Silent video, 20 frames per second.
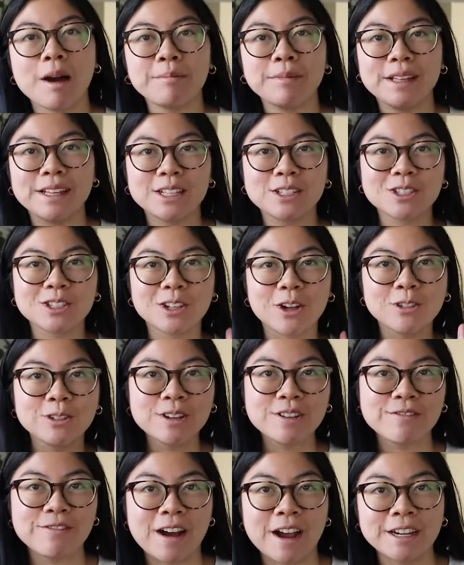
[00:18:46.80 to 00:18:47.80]
I'm like
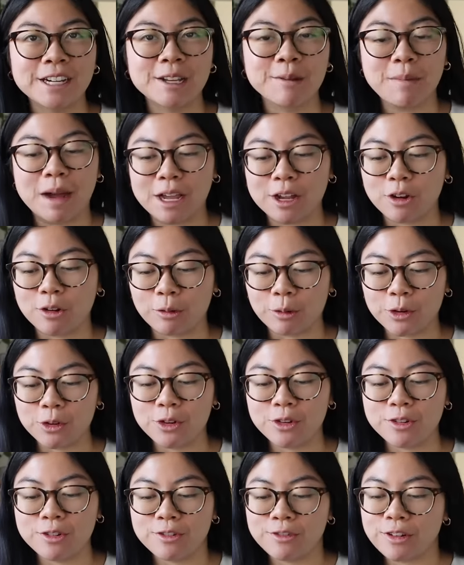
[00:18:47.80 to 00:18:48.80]
slowly finding my
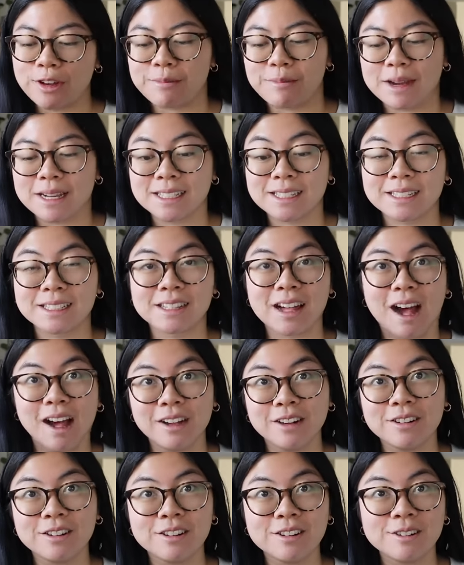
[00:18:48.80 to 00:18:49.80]
groove and my
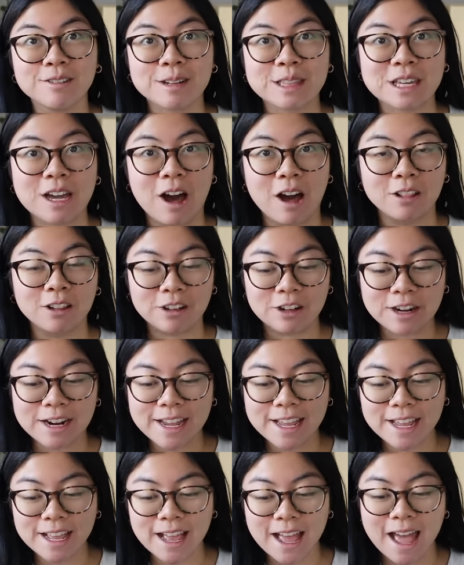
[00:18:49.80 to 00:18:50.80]
style with
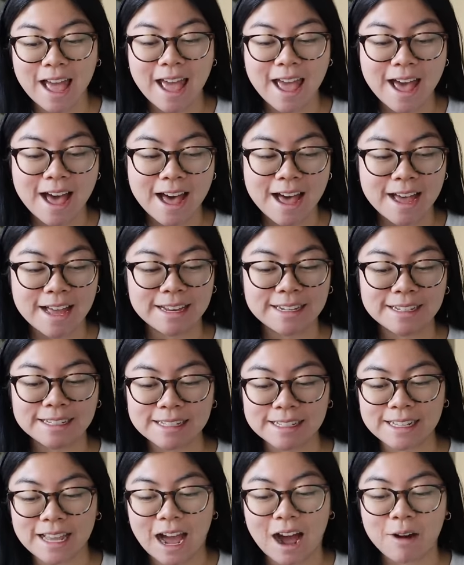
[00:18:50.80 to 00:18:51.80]
coloring and
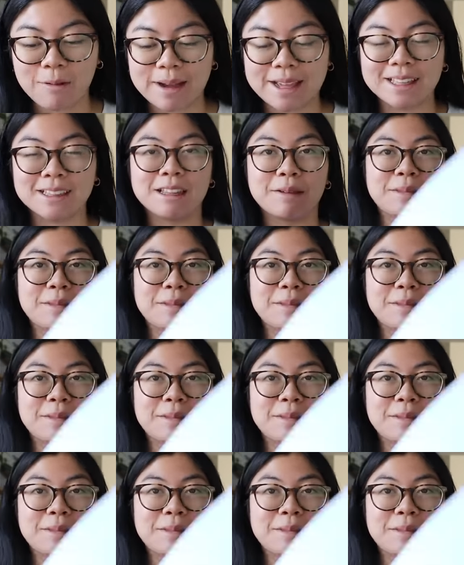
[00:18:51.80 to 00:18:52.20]
yeah, wait,